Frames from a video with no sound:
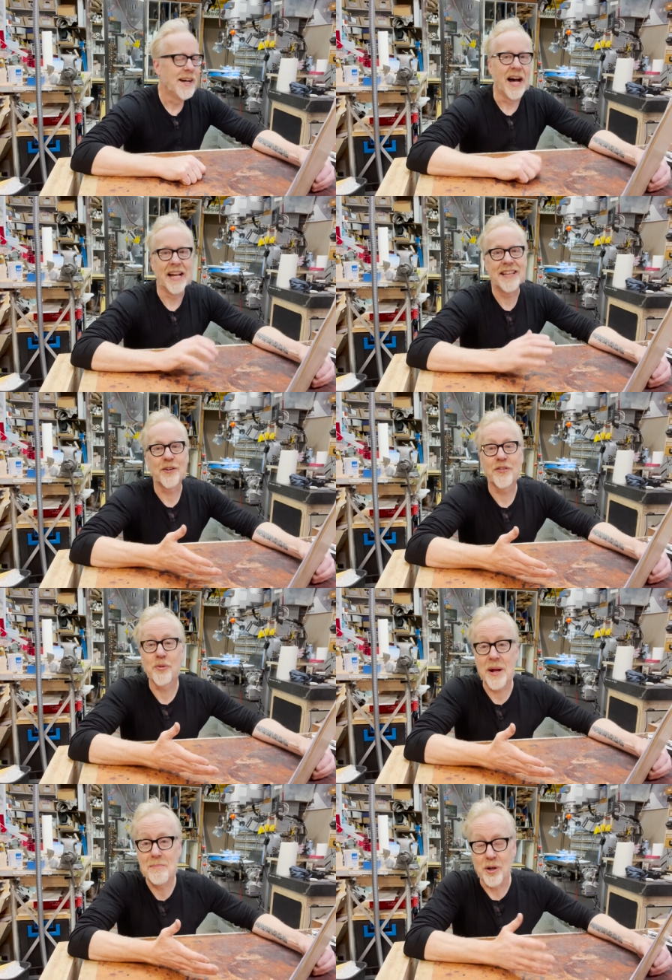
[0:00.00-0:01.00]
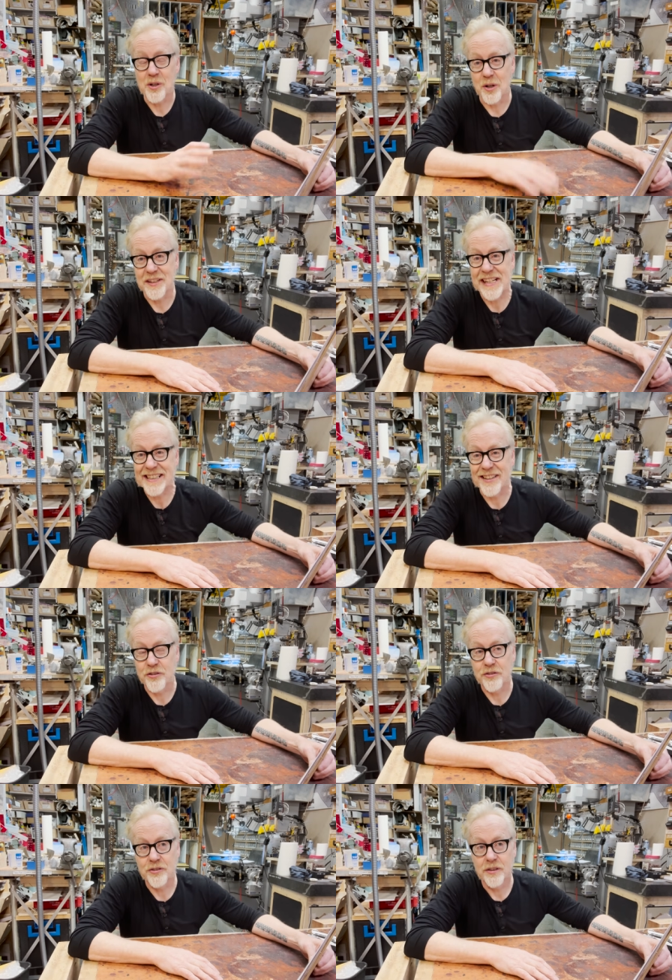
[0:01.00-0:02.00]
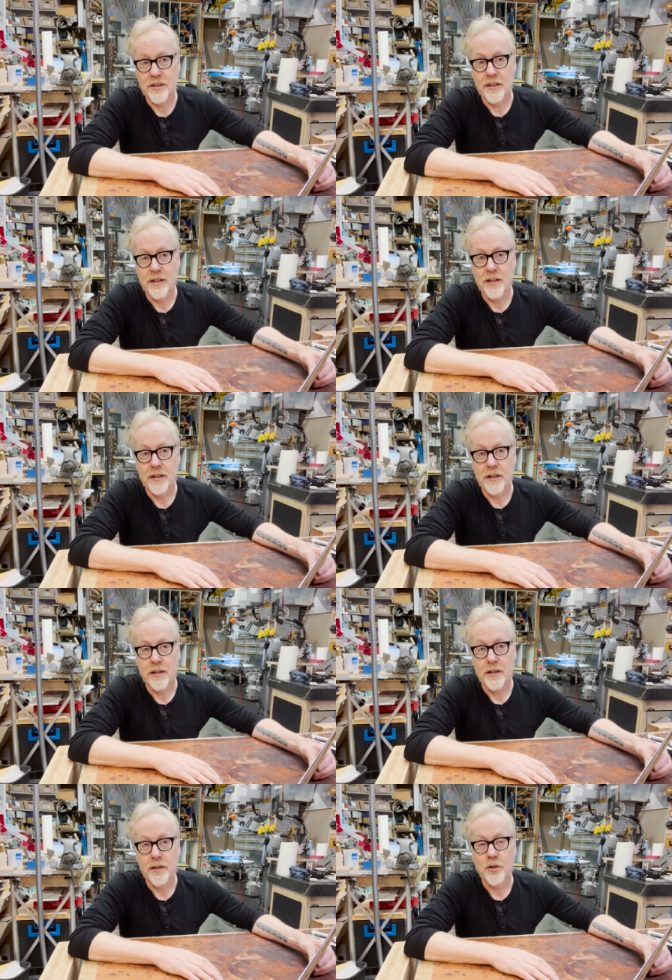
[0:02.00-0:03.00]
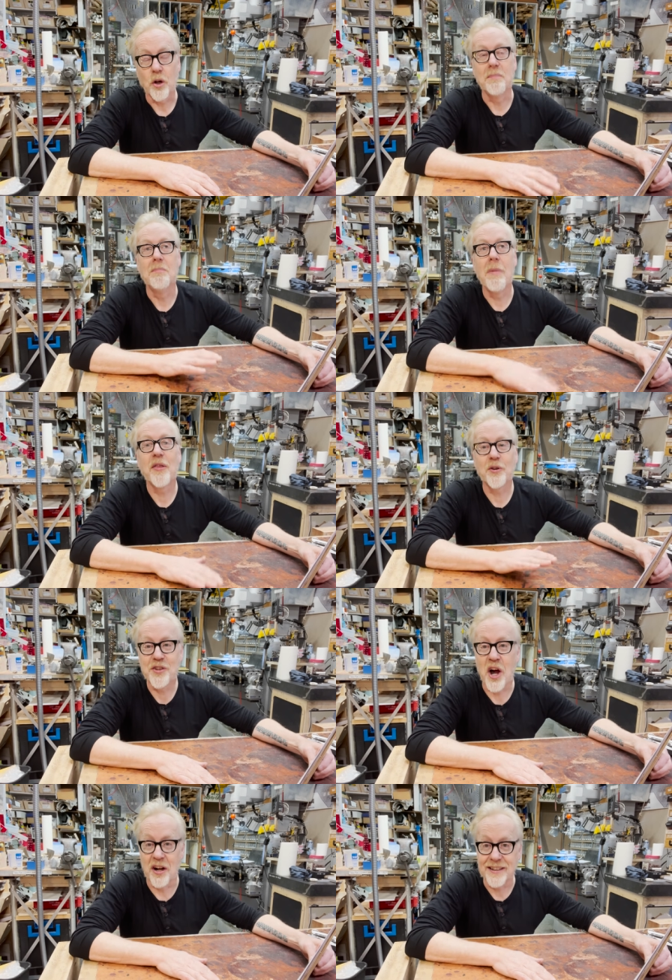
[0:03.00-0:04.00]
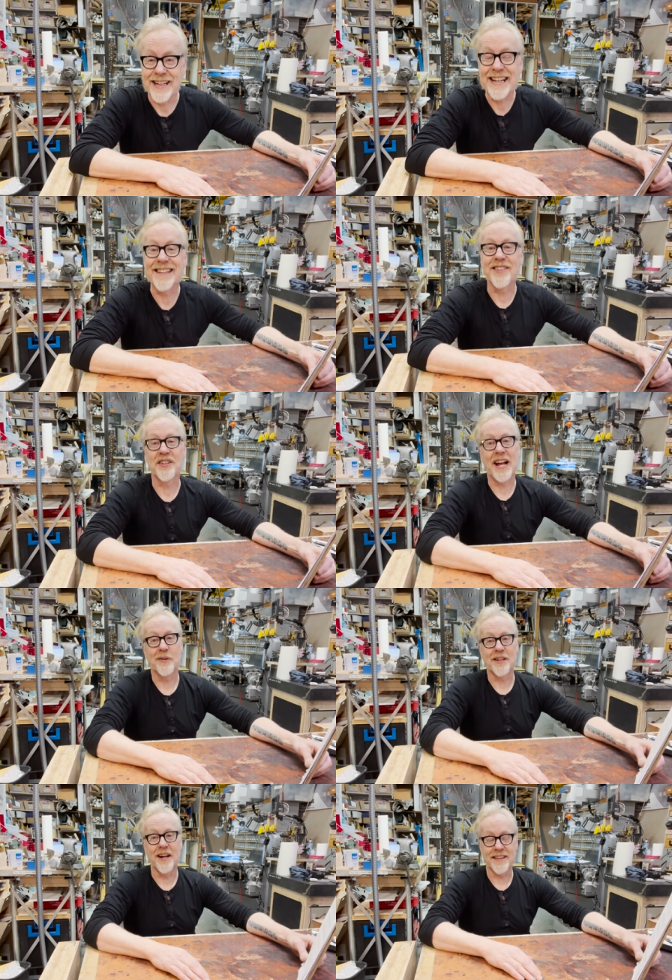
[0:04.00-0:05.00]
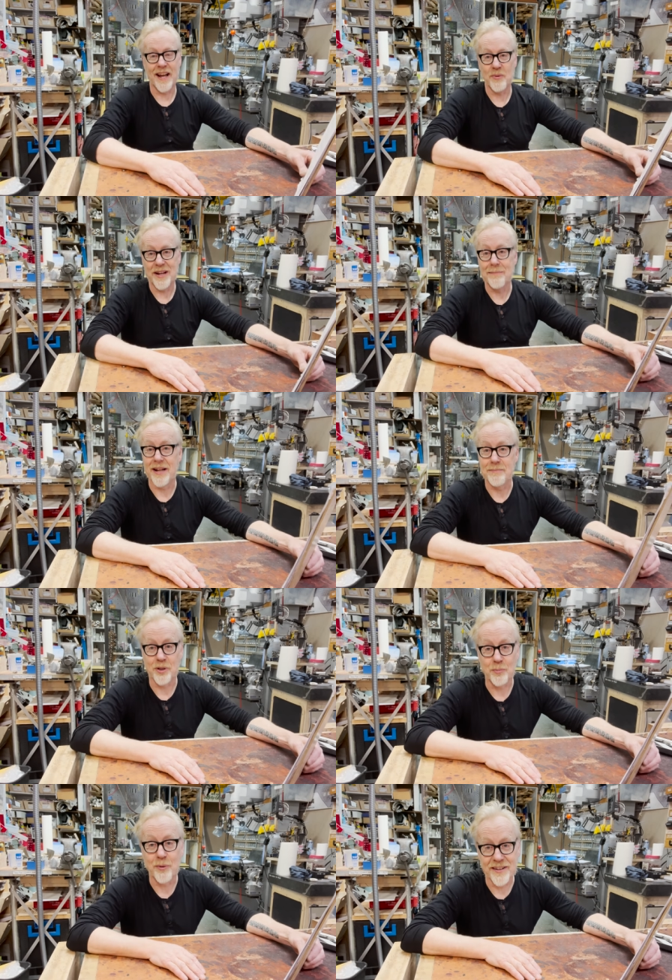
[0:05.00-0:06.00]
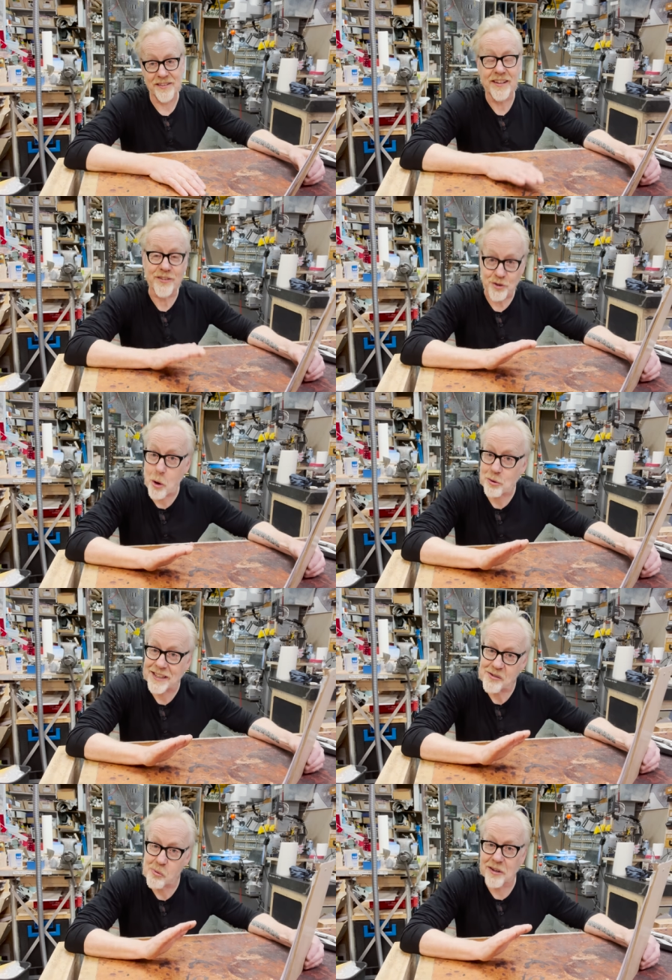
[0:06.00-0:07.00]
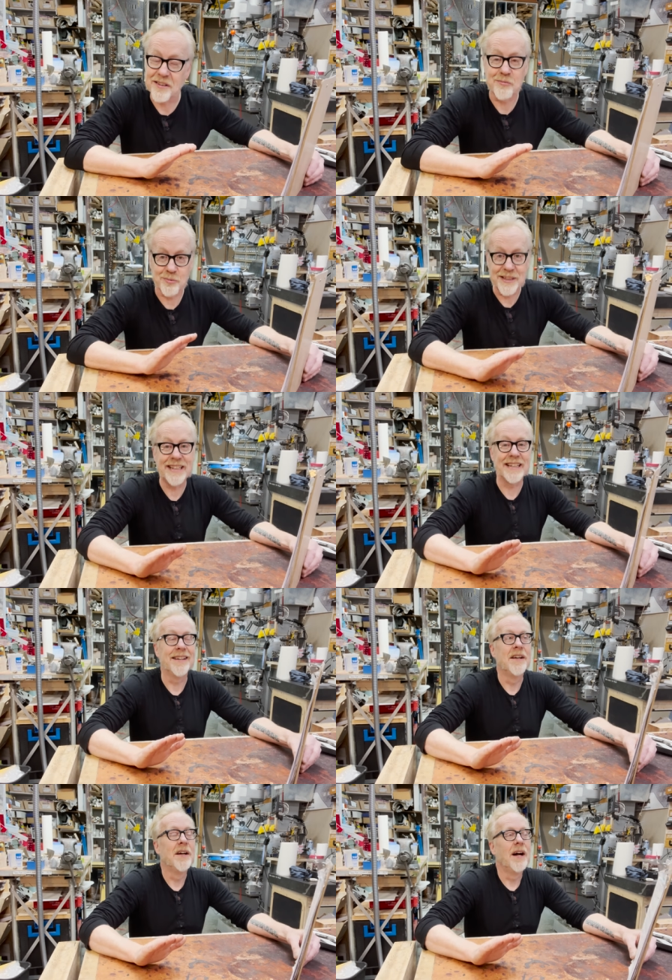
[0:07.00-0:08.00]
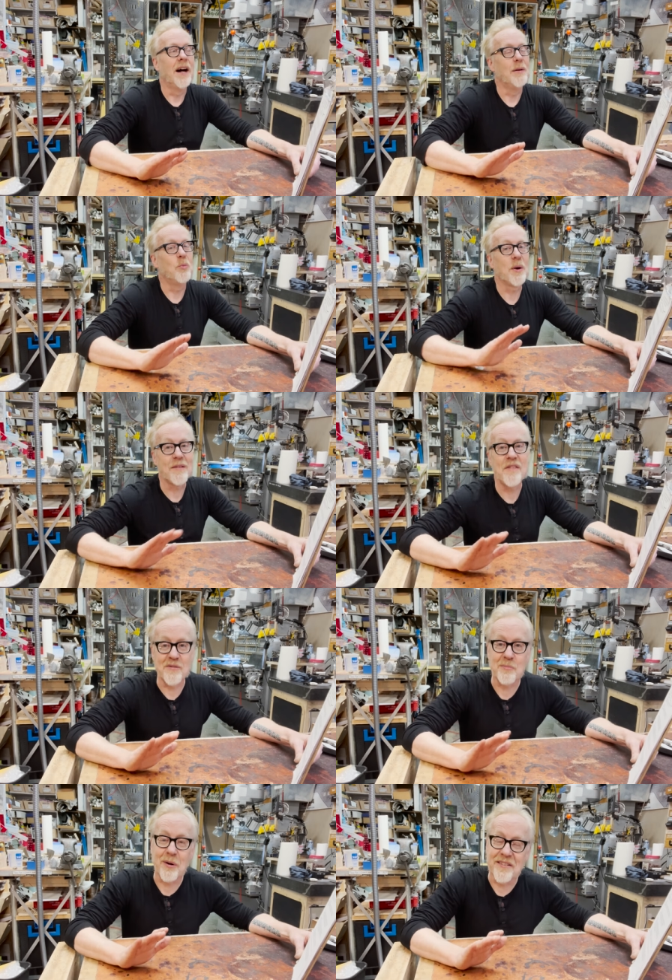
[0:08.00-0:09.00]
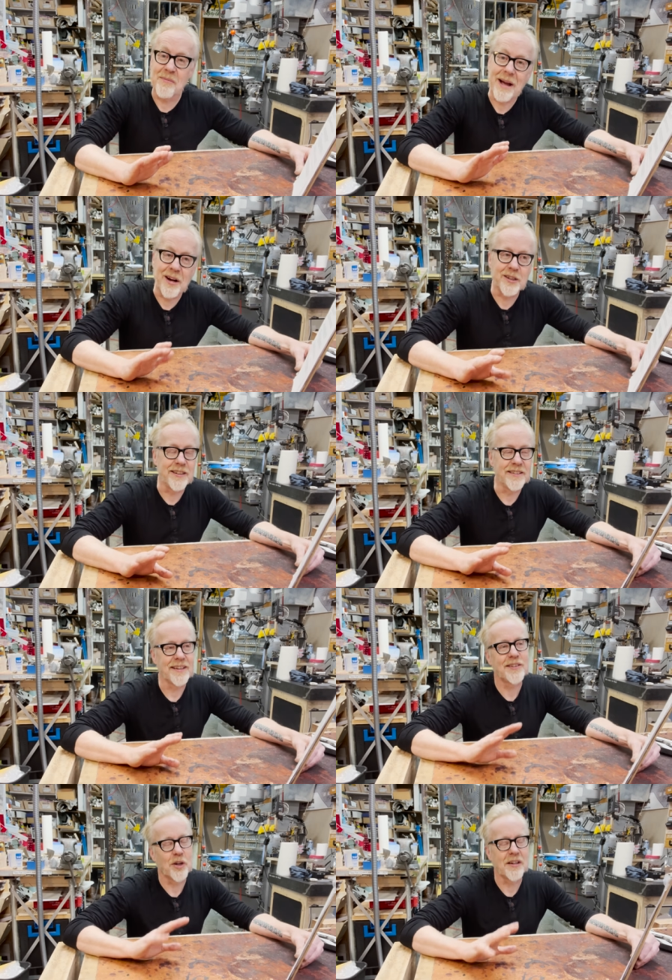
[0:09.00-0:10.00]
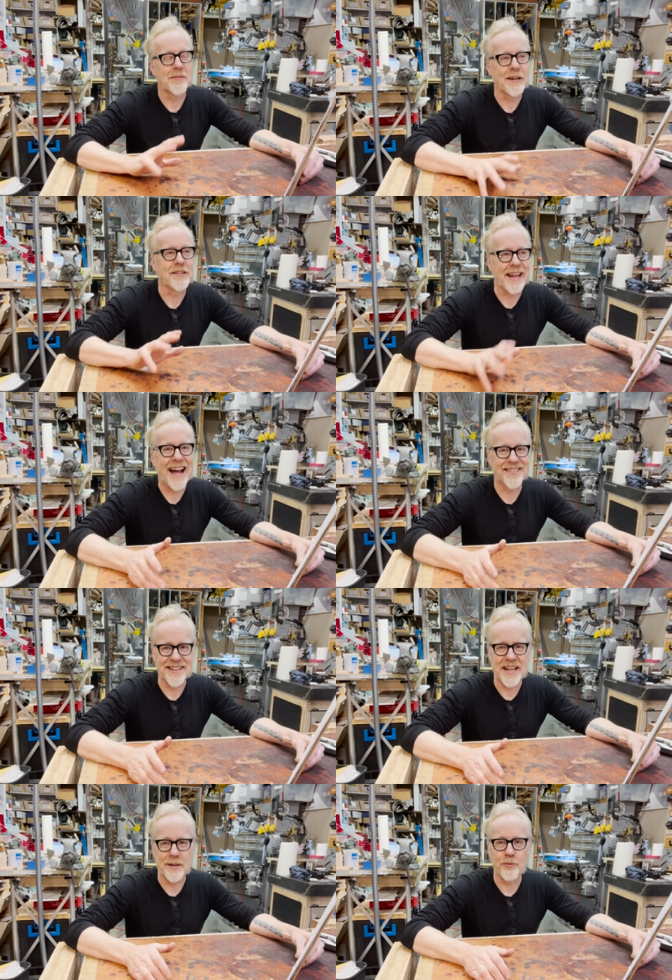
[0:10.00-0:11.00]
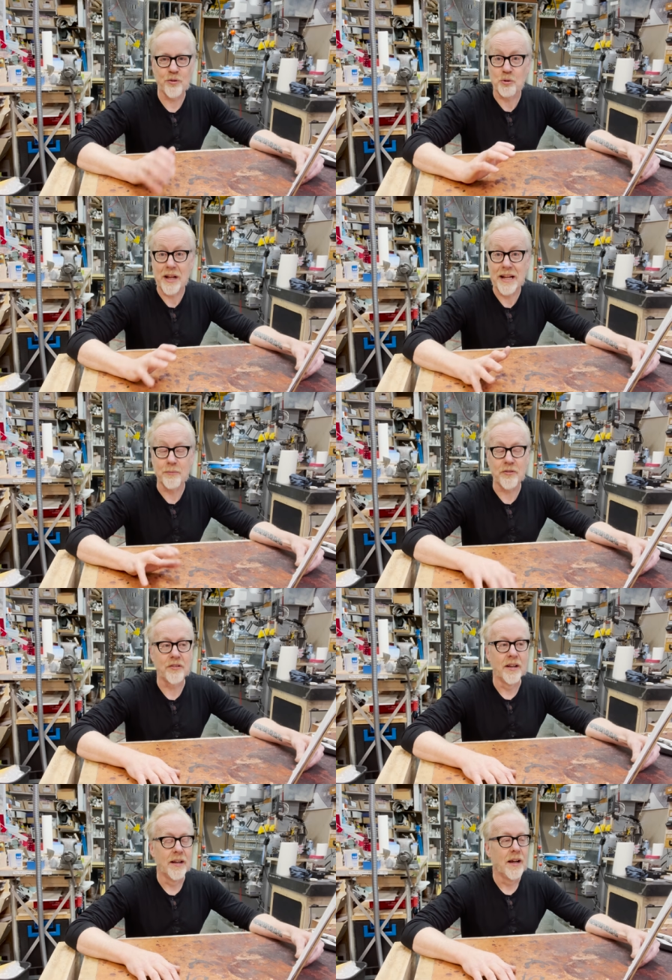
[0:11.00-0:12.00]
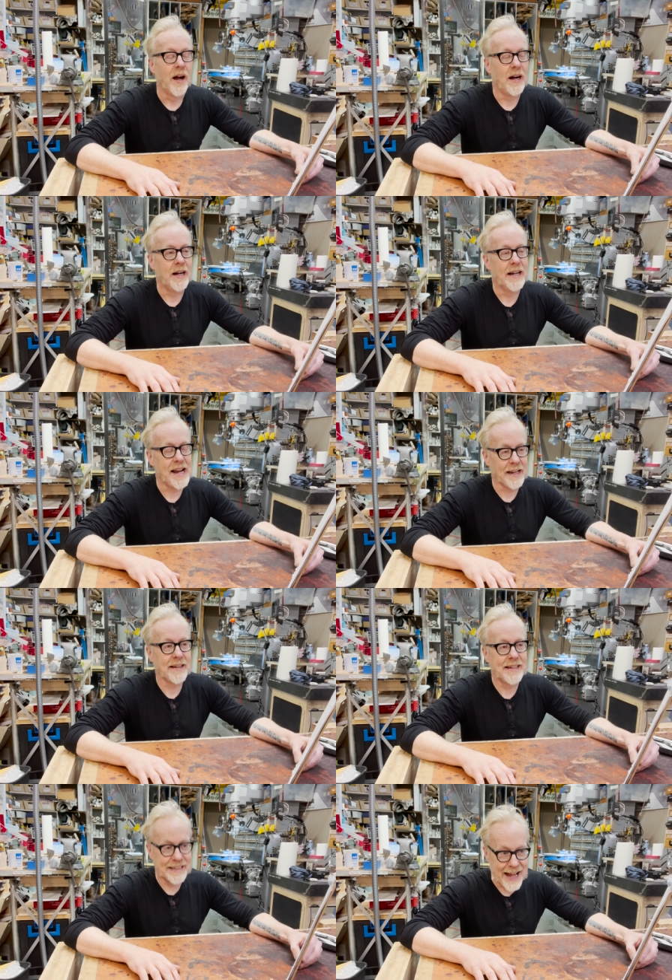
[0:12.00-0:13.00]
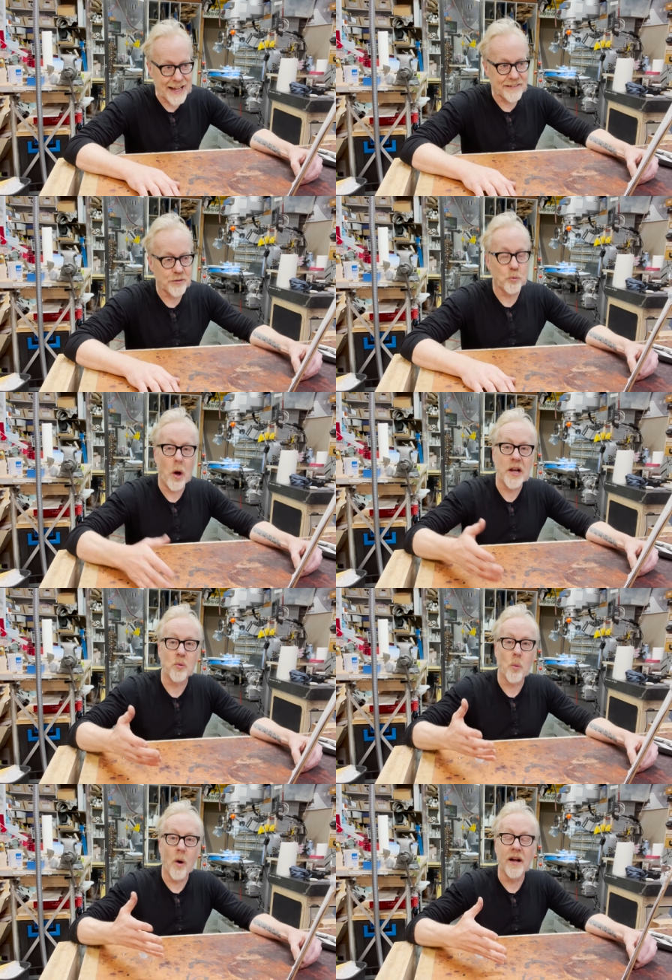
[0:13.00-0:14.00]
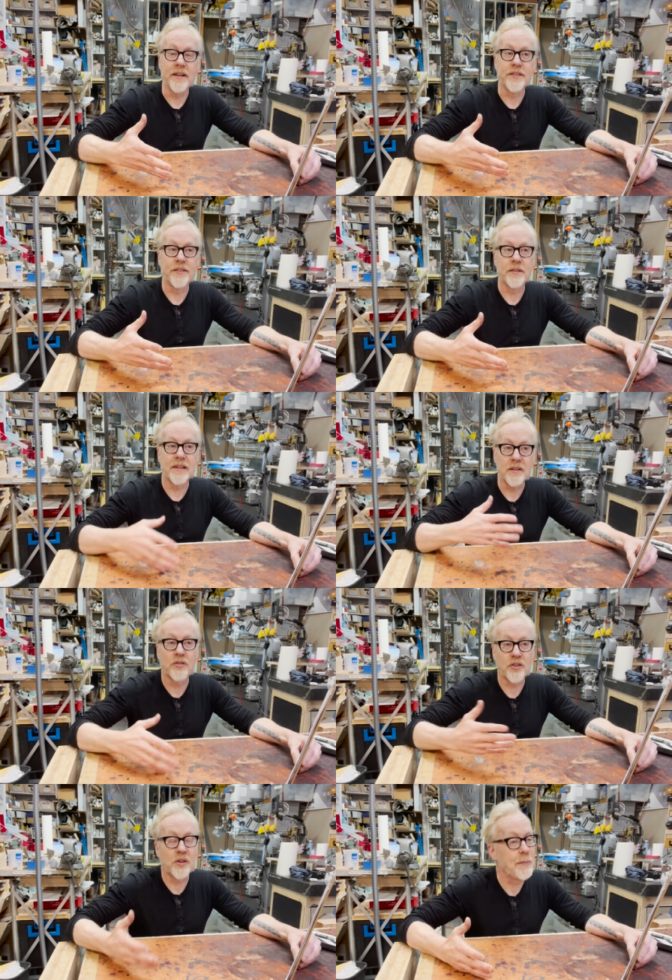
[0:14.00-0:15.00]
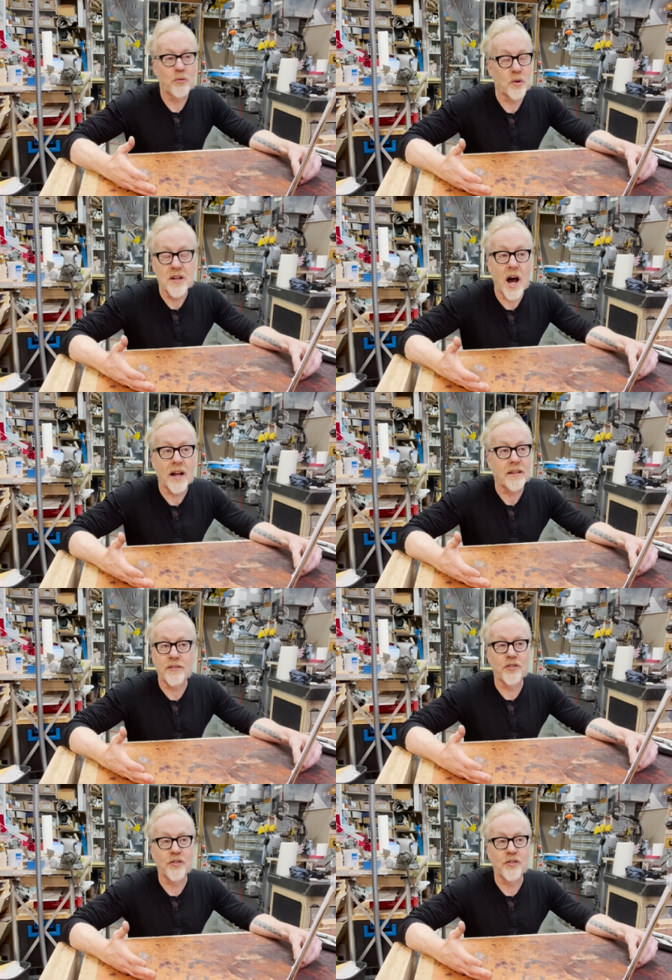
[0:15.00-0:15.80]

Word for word: Uh, there's a great book called English, called Mother Tongue, English and How It Got That Way by Bill Bryson. It's totally worth reading. Um, one of my favorite parts about it is they talk about last names, surnames. Uh, and that one was, surnames were not